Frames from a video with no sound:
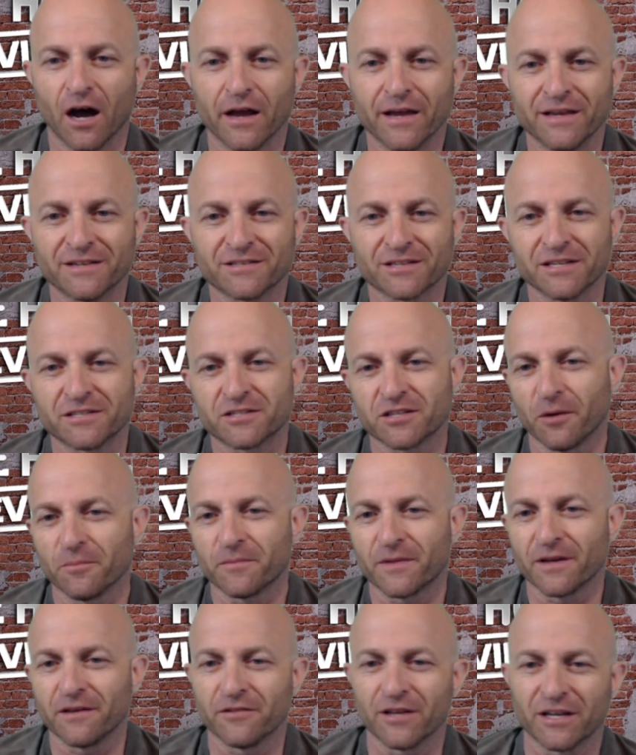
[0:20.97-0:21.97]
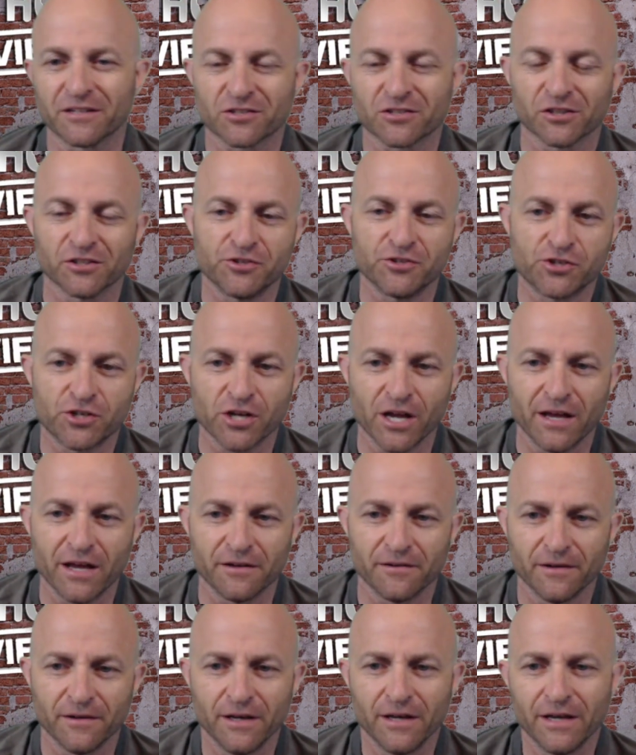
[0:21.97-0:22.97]
Is this something that's
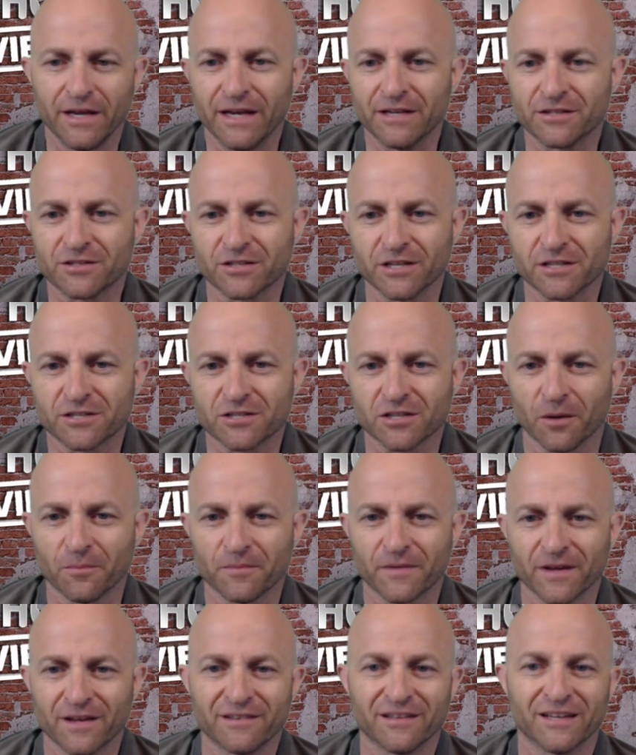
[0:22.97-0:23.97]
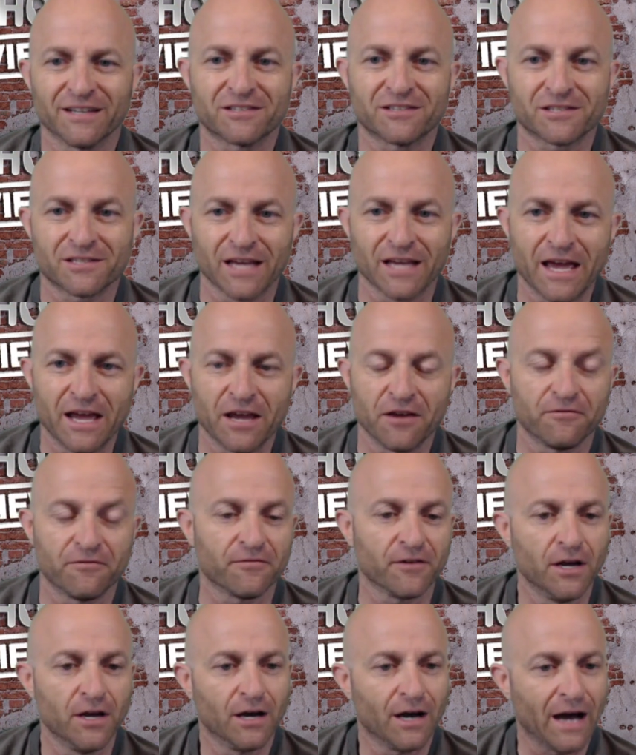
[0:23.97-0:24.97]
legit? Is this something that's safe?
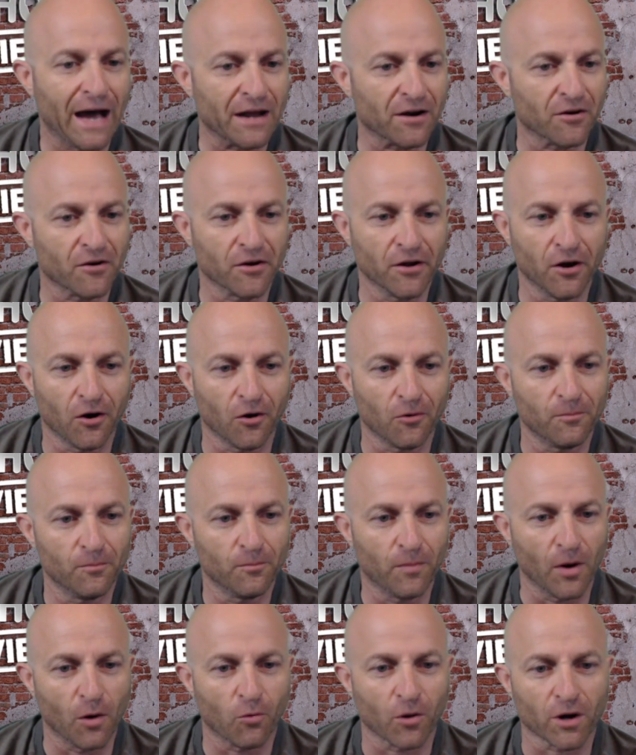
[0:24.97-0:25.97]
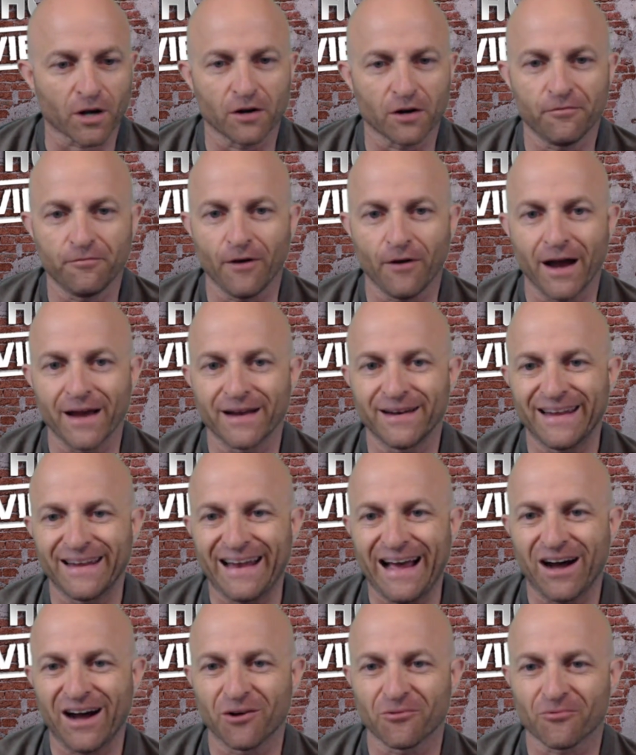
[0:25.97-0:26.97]
I don't know, but we're going to find it
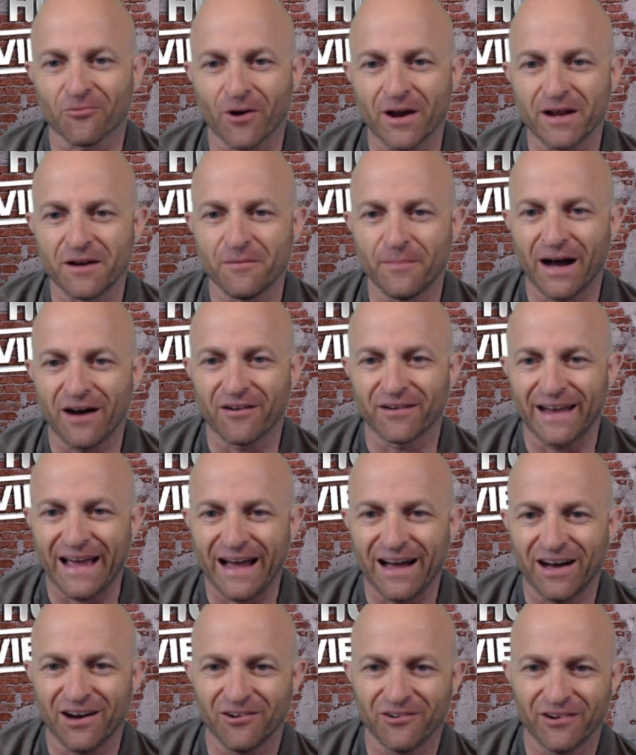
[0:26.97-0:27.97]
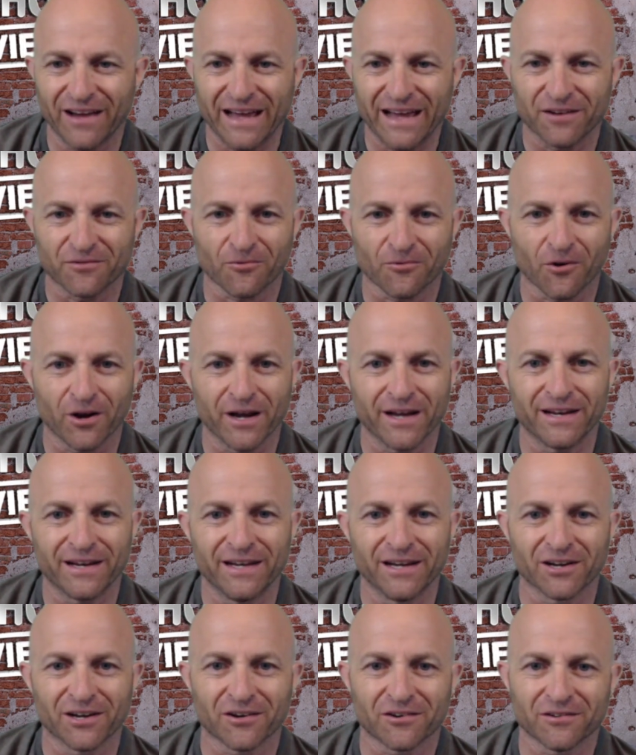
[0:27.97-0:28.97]
out right about now and right
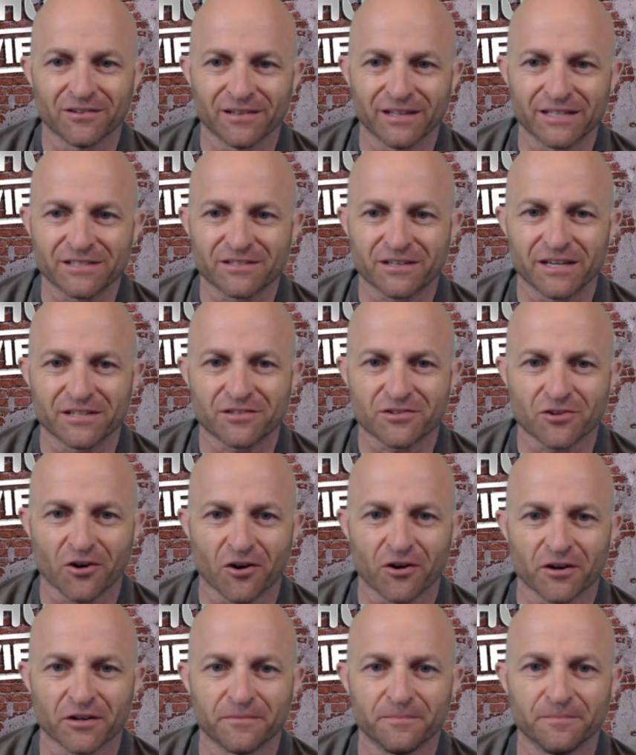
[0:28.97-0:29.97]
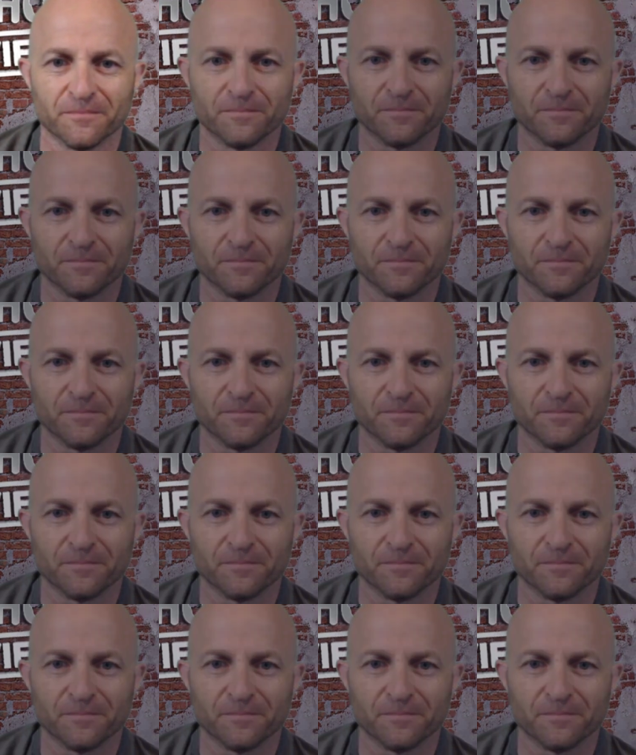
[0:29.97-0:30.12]
here. Let's get started.